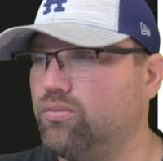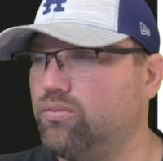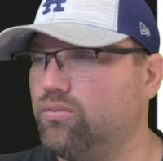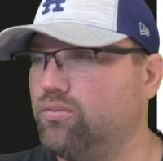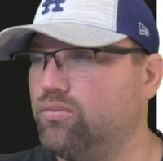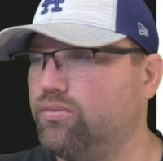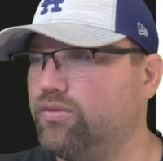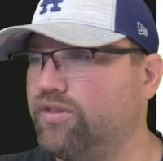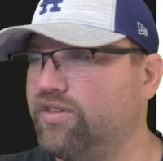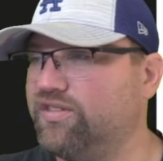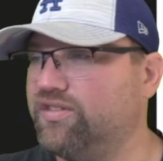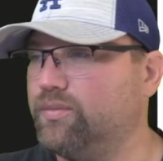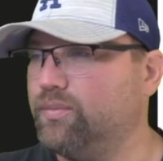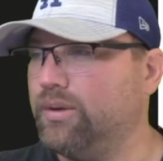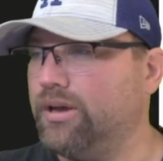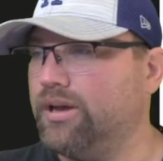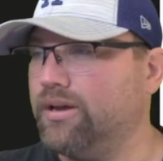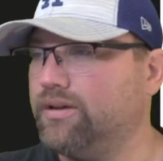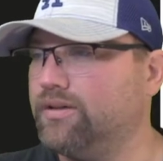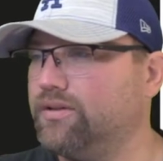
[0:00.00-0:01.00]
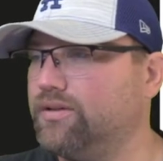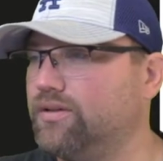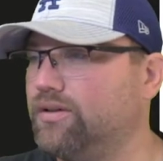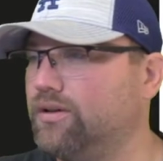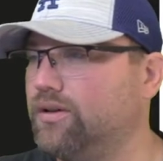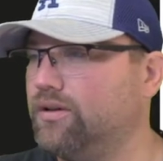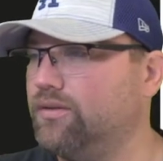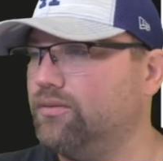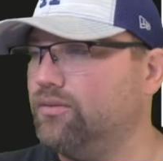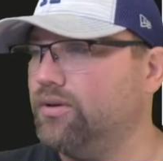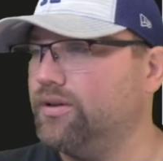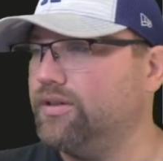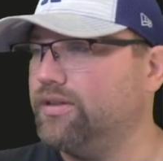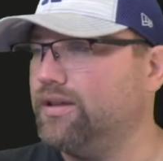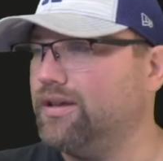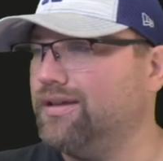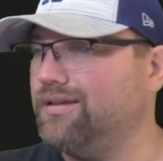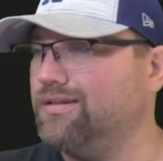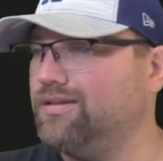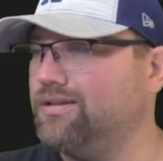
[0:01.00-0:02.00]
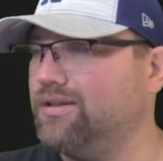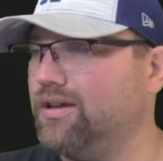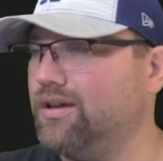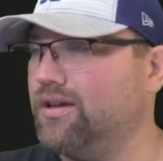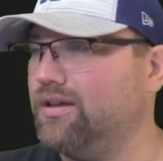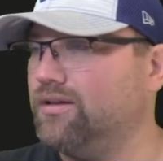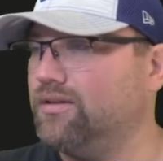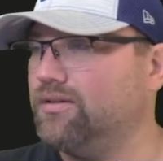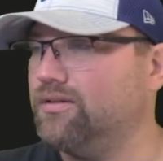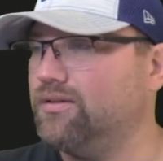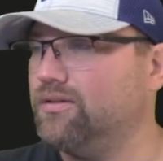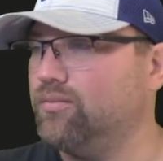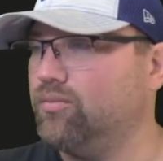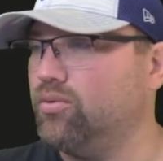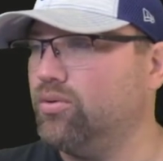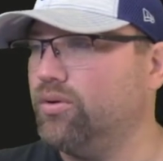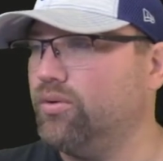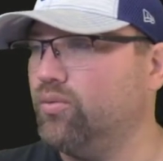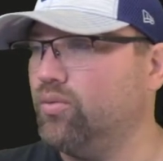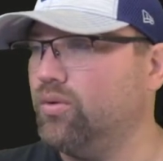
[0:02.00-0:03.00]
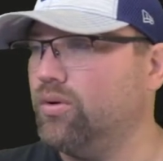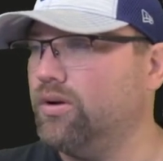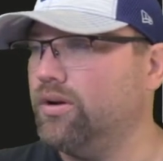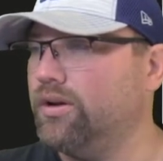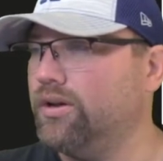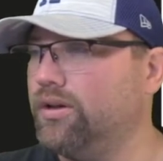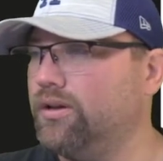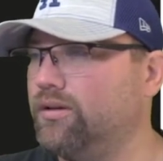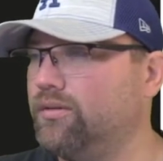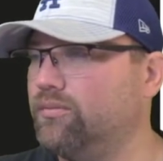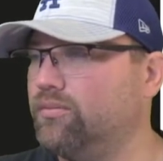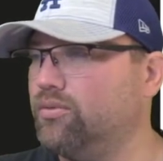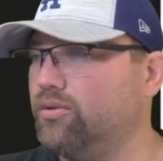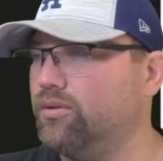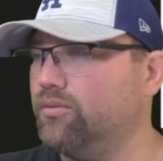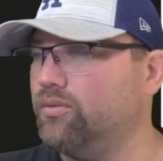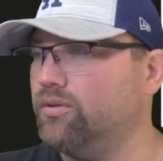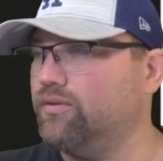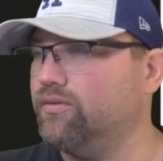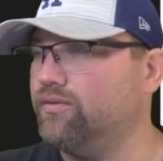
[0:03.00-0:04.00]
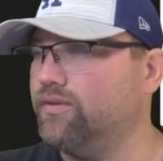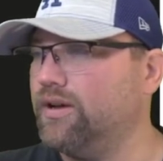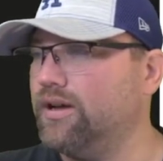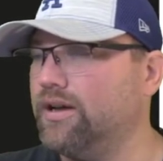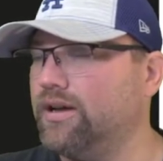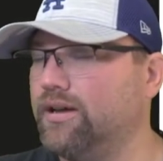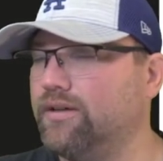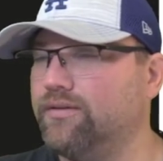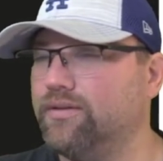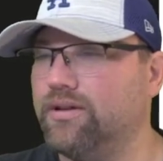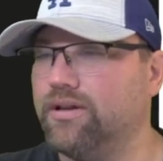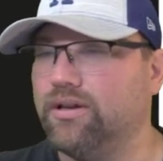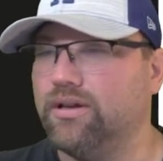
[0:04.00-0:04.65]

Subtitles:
the specs of what they state. So 0.1, 0.15.